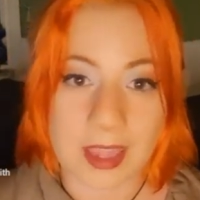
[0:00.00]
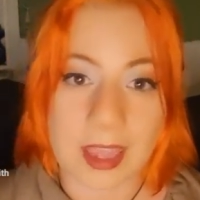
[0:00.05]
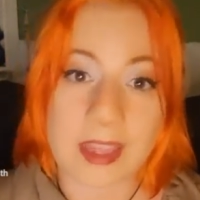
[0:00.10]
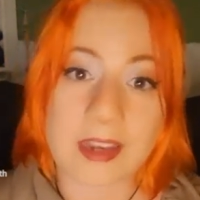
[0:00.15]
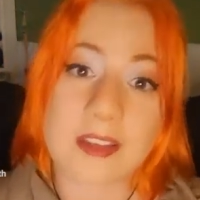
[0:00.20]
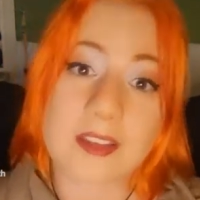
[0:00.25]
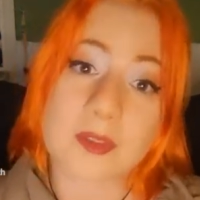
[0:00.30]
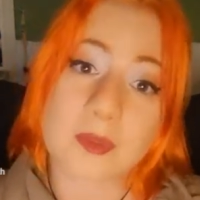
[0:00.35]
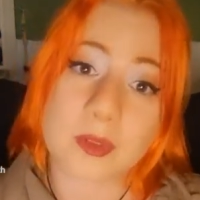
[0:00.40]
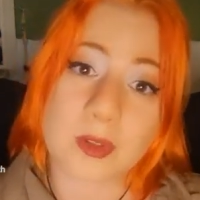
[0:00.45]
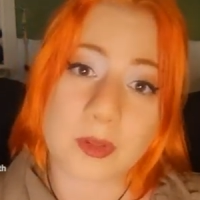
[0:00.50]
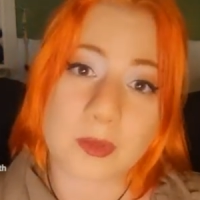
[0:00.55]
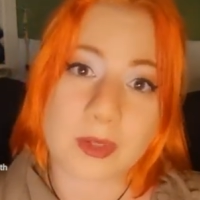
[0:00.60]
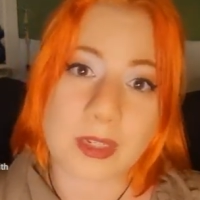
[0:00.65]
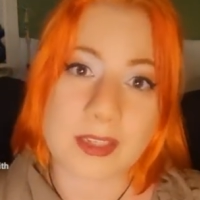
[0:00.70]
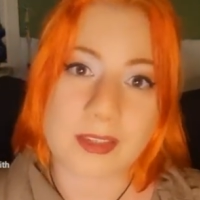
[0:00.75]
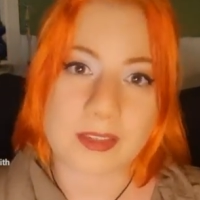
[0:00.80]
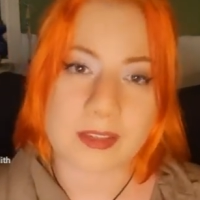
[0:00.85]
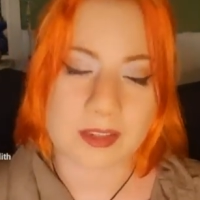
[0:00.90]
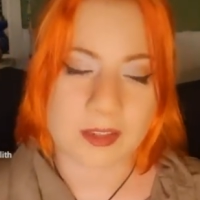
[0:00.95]
And it's for a
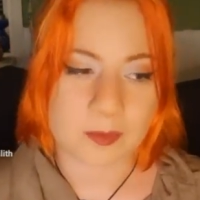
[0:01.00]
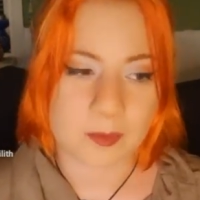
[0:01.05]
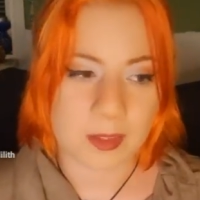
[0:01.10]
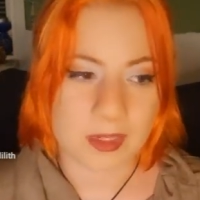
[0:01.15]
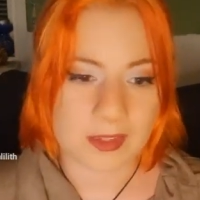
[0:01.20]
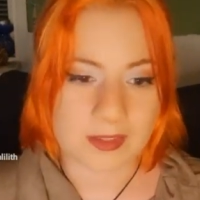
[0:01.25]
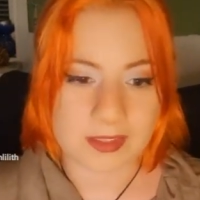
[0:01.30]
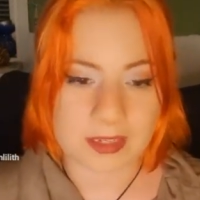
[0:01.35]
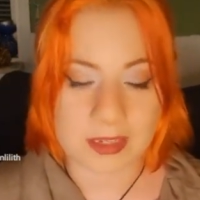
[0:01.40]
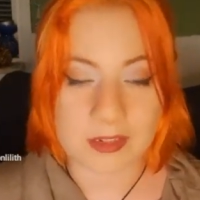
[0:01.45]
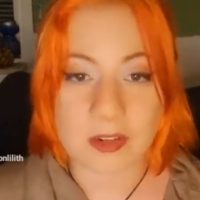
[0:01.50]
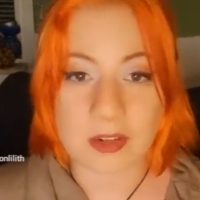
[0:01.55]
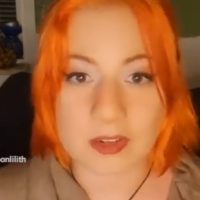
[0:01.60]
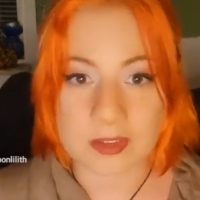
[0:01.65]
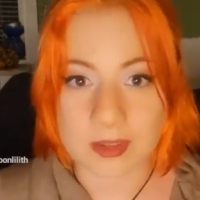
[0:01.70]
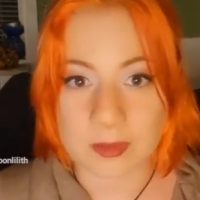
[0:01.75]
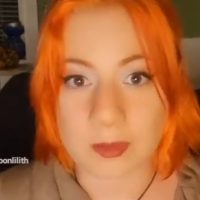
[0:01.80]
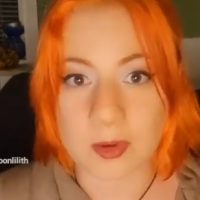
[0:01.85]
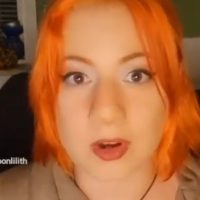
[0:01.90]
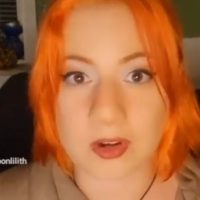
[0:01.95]
reason. It's because in our
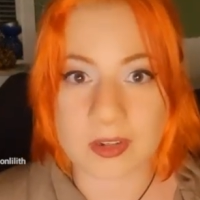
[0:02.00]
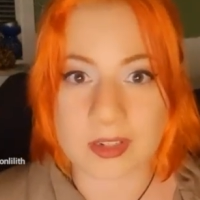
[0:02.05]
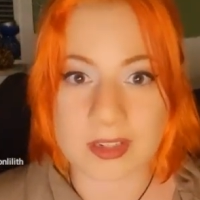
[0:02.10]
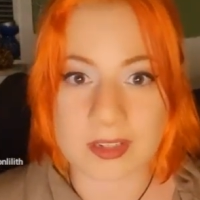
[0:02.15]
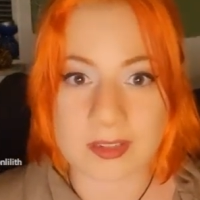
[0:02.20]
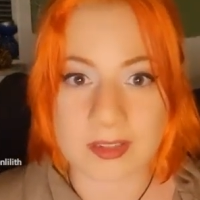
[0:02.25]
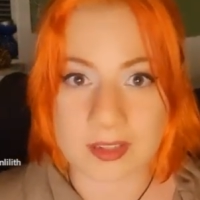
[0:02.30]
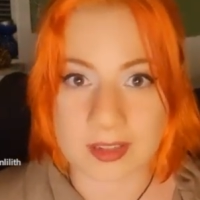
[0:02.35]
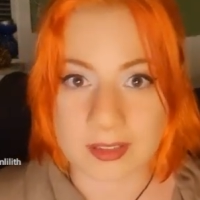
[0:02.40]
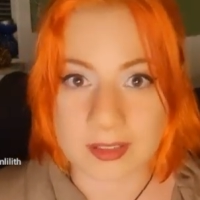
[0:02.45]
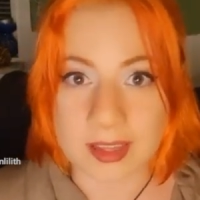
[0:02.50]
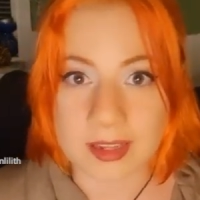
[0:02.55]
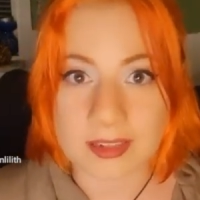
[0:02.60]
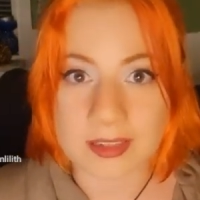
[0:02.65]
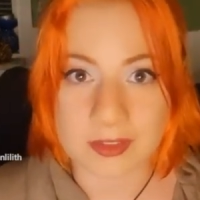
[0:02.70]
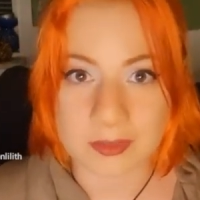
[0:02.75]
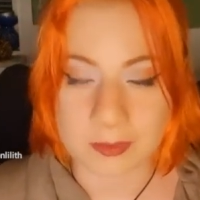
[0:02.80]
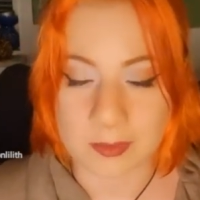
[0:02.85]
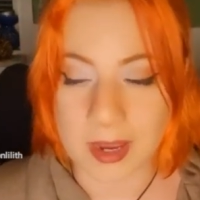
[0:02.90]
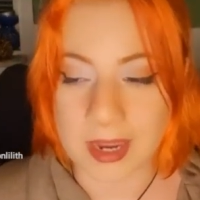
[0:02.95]
subconscious
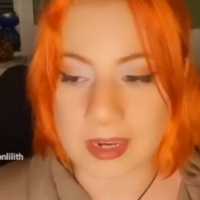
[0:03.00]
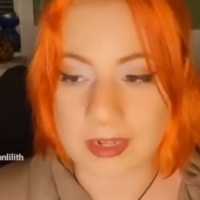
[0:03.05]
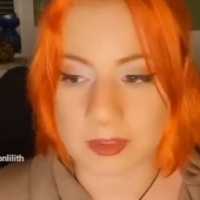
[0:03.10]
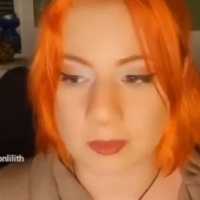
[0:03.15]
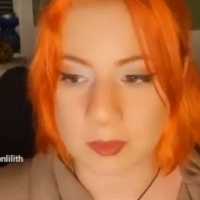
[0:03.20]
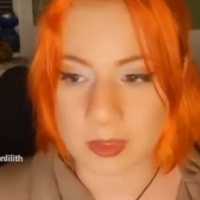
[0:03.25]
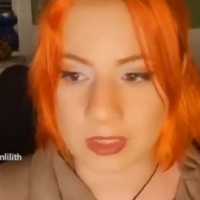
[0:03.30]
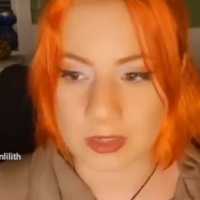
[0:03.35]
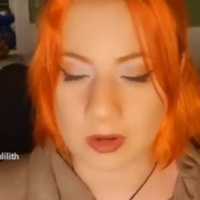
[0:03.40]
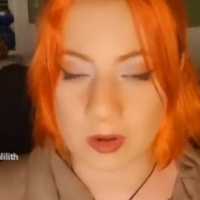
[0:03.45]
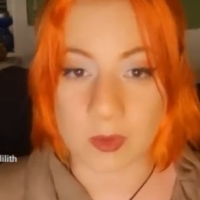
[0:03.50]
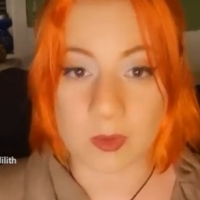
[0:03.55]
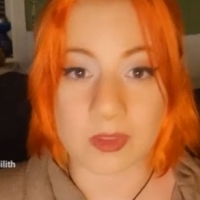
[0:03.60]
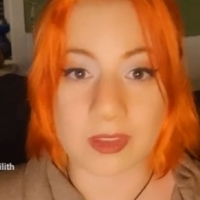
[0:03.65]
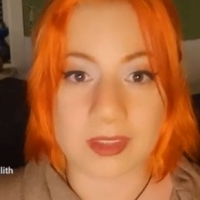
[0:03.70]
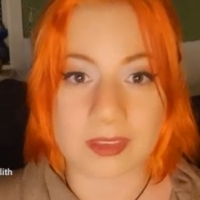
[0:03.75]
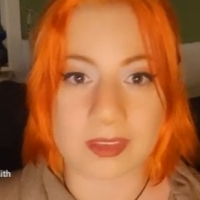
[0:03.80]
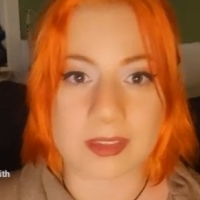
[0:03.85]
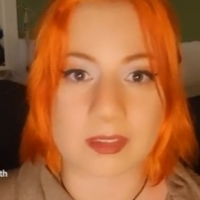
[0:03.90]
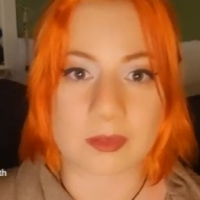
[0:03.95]
collective mind, we know
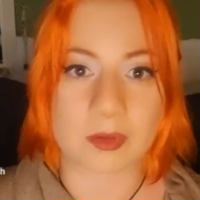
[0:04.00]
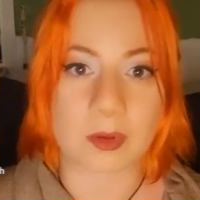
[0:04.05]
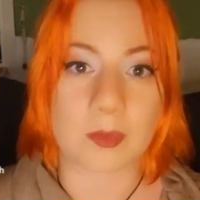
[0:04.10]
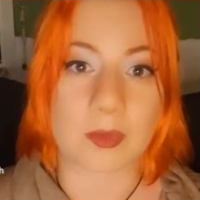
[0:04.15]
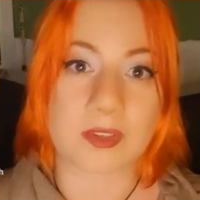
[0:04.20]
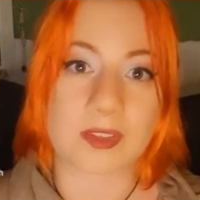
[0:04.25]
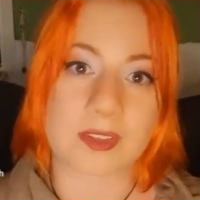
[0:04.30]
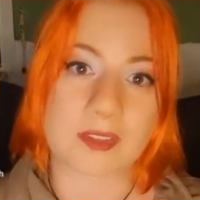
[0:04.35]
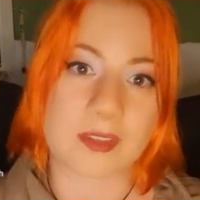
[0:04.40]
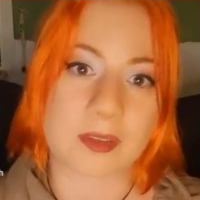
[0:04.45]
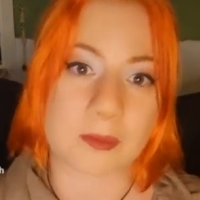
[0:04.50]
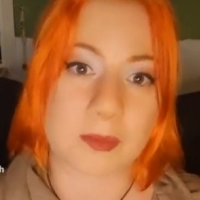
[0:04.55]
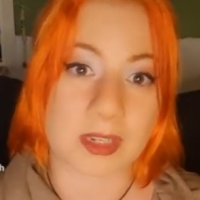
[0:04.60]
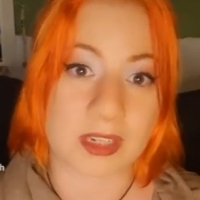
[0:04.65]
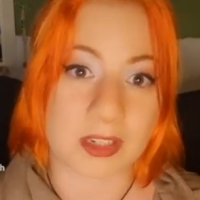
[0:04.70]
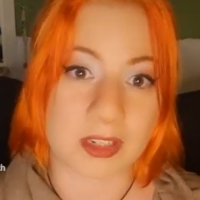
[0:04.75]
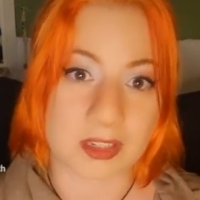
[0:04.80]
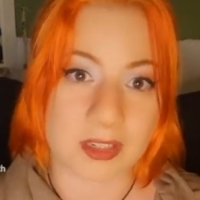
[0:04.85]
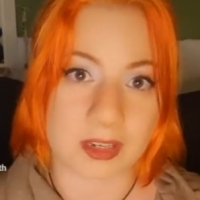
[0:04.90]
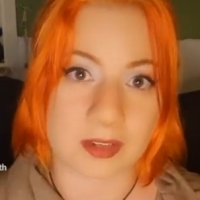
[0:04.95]
that this represents a
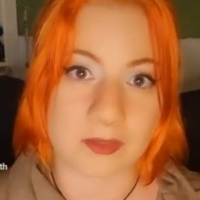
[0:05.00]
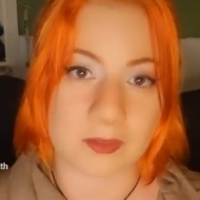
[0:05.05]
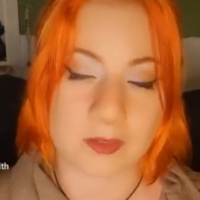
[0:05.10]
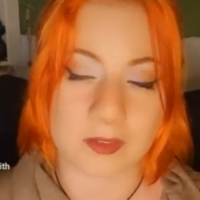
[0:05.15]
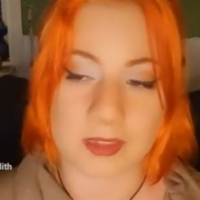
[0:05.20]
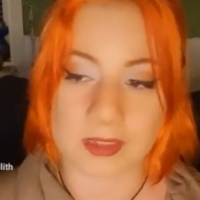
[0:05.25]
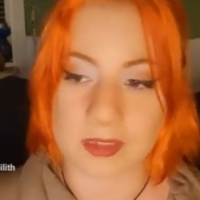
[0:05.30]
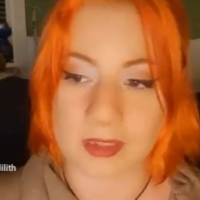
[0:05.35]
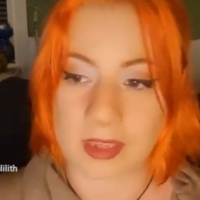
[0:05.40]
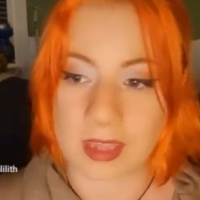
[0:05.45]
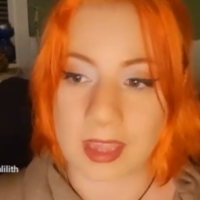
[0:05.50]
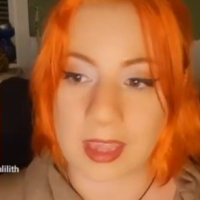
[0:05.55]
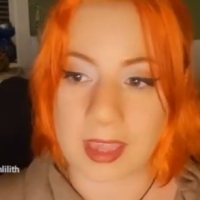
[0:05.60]
big shift.